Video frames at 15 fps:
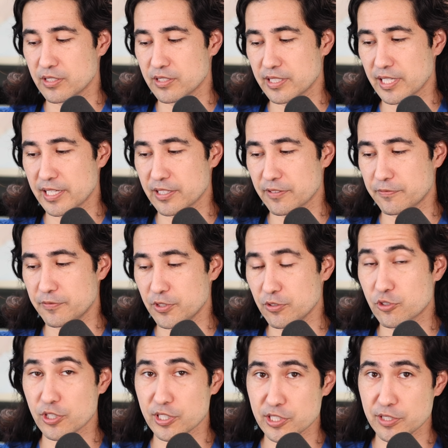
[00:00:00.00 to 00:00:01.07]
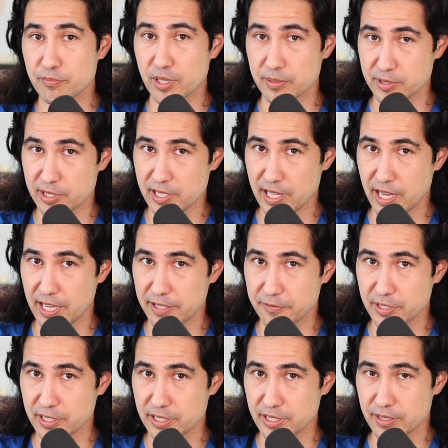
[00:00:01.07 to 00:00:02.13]
getting nutrition pumped into the
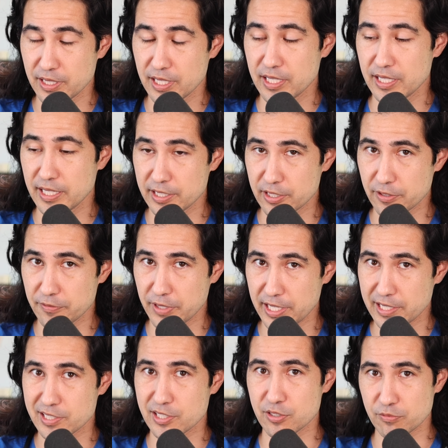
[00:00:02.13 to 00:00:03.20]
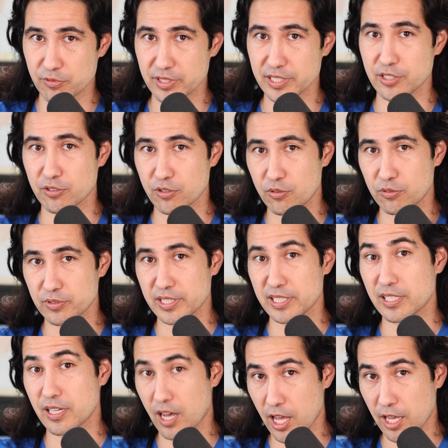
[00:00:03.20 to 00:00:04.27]
IV into the veins is really your
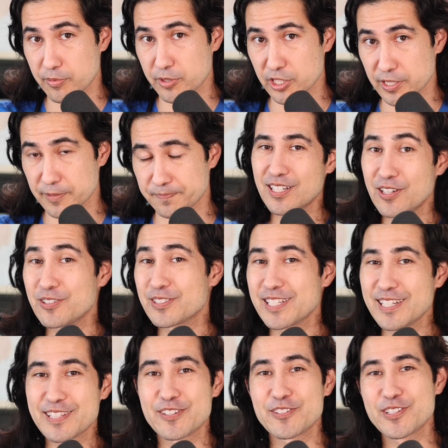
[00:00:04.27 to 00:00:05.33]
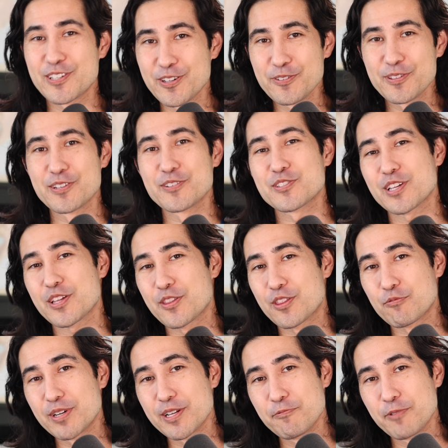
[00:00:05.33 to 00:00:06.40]
only option. Okay, there you go. There's
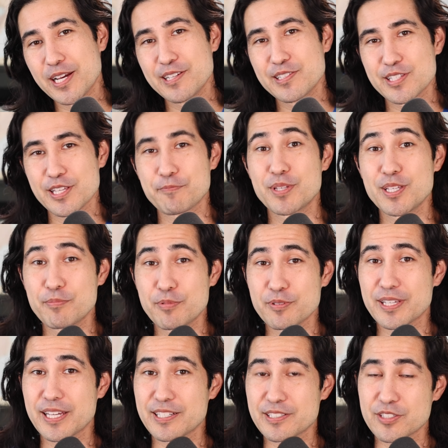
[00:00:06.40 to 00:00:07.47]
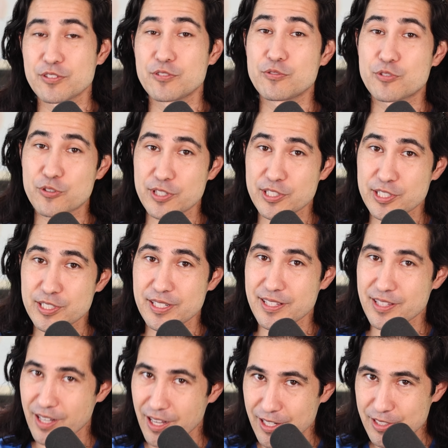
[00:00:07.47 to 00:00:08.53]
3 ways that people get nutrition
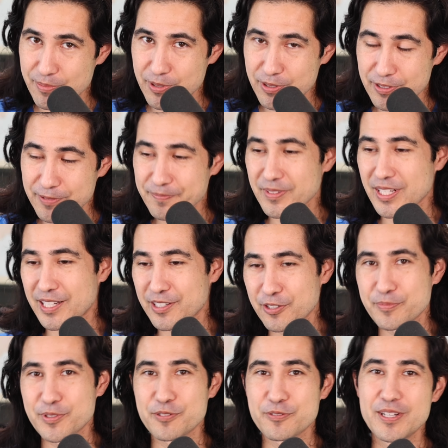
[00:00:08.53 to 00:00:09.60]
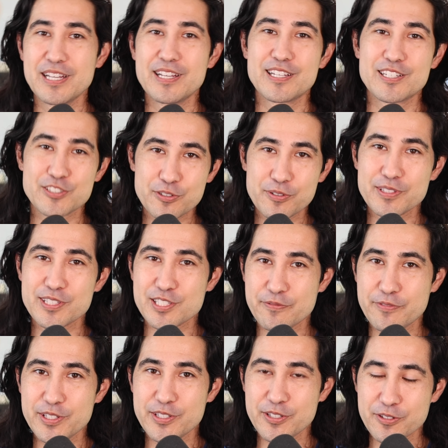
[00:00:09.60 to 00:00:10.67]
in the hospital. I hope you enjoyed this
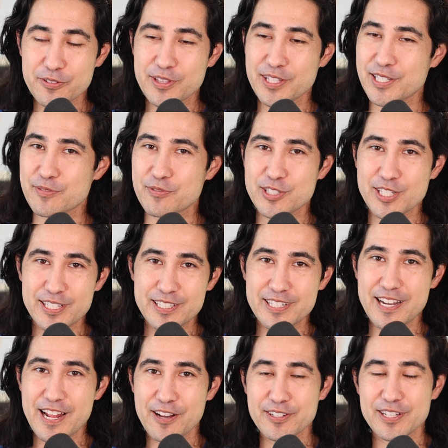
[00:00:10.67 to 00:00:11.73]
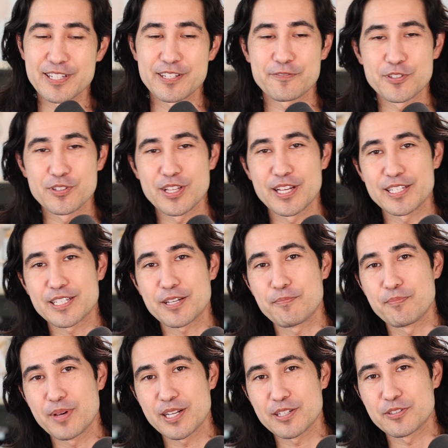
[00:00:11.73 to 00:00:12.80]
video. Thanks for checking it out. And if you like
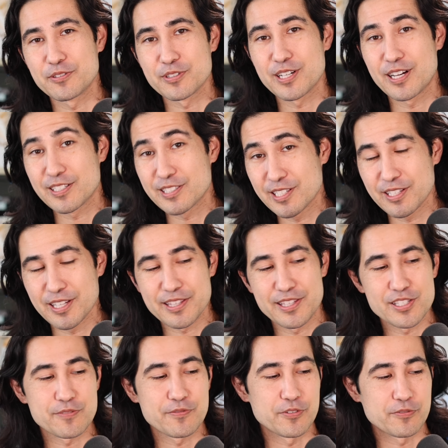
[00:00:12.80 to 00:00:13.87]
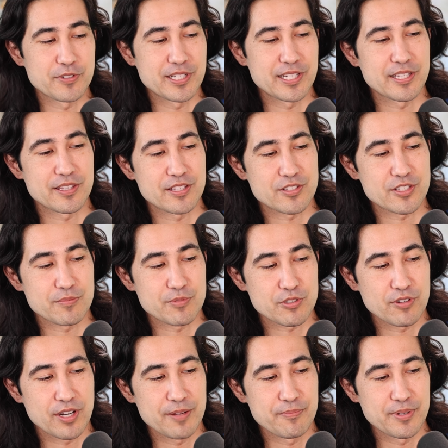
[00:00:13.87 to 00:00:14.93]
medical content like this, feel free to hit the
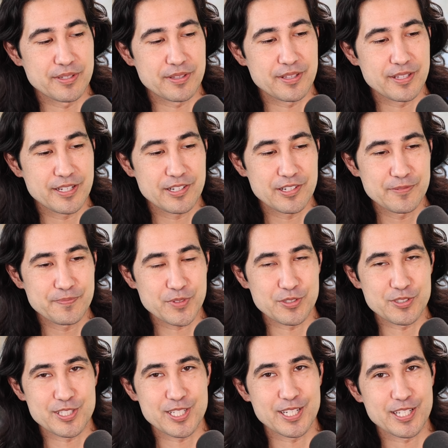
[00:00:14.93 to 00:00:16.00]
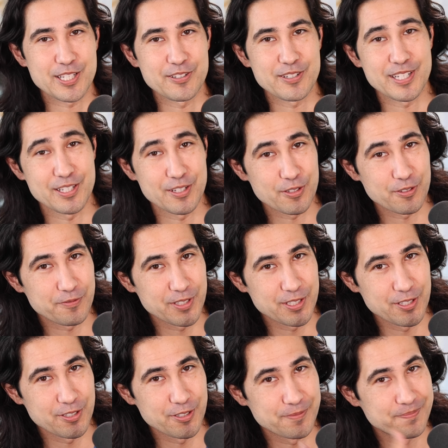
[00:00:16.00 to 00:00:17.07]
subscribe button there or check out another
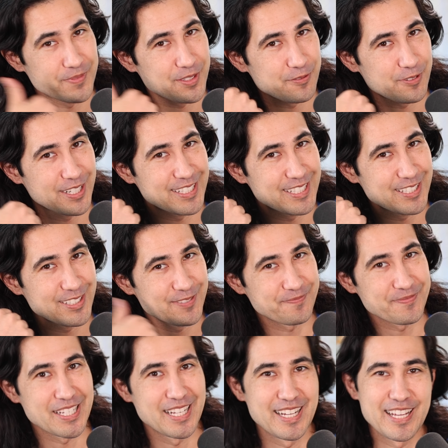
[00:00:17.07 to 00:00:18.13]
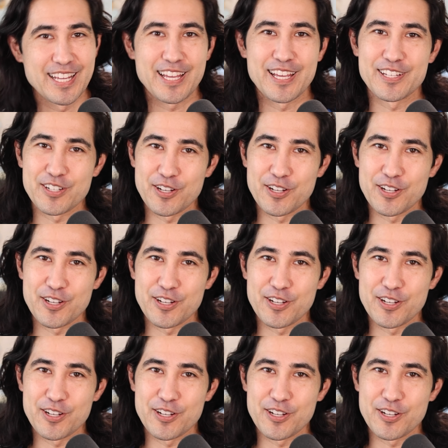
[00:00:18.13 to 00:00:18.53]
video right here. And